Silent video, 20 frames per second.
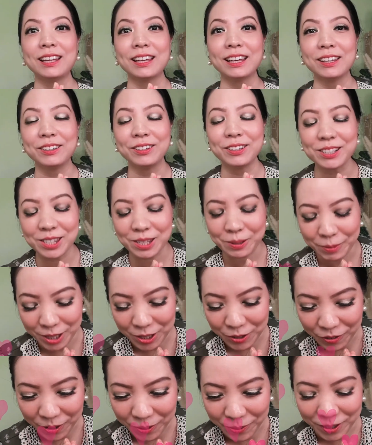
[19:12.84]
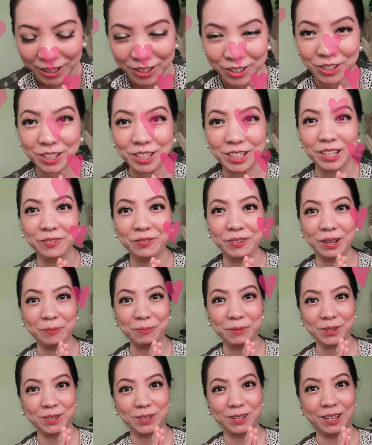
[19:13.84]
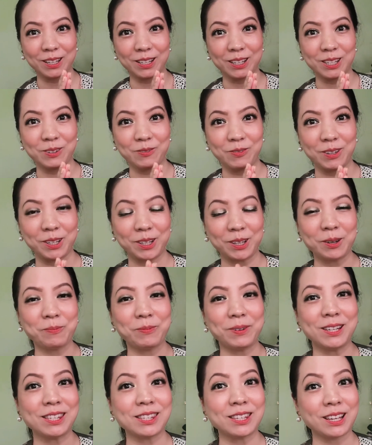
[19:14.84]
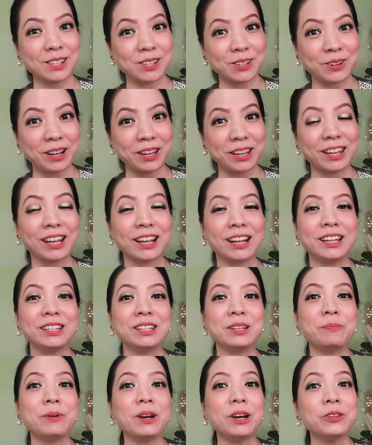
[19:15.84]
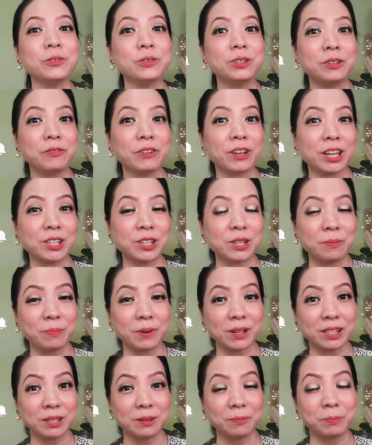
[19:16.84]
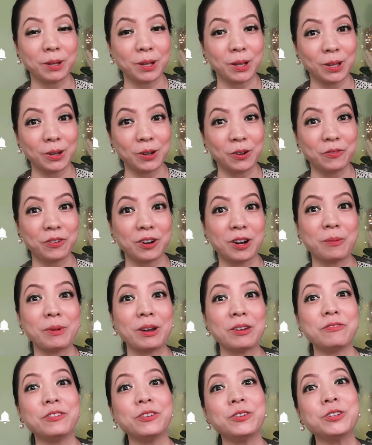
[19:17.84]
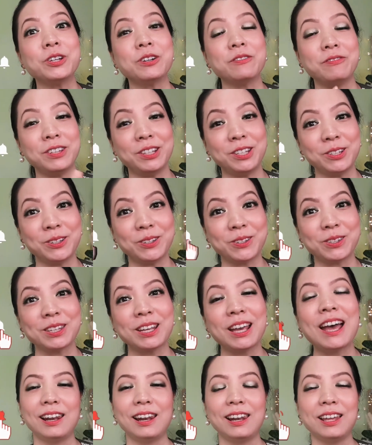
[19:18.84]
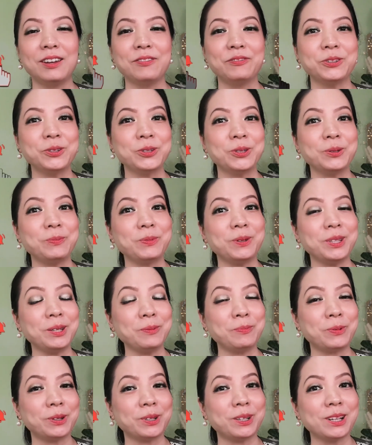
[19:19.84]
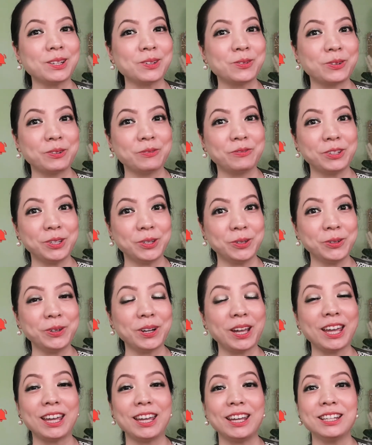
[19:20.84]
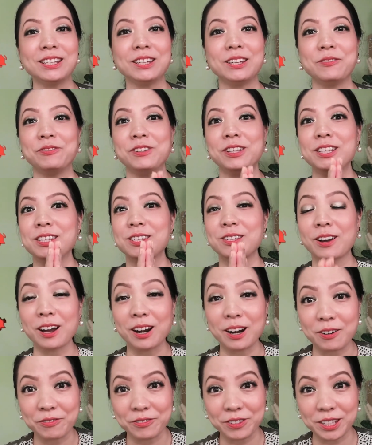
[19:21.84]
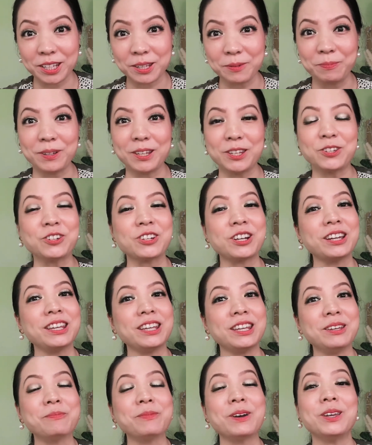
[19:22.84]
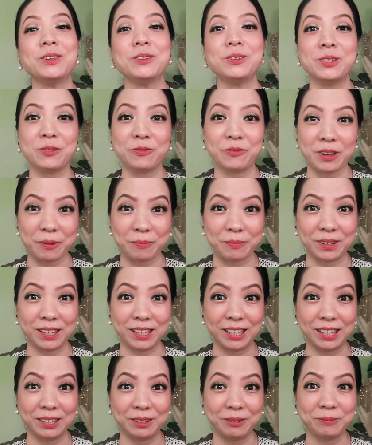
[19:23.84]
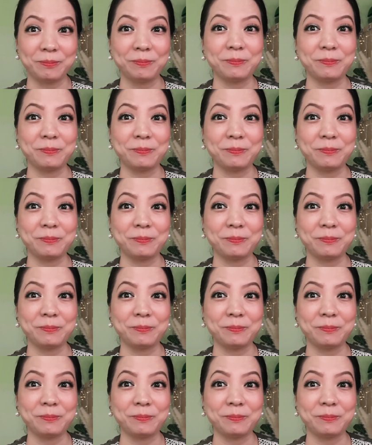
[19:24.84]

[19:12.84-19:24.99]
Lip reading: Thank you dear so much for watching. If you happen to like this video, please subscribe and click the bell notification button below for my future videos. I love to do beauty products review, and if this is your cup of tea, please join in my YouTube family.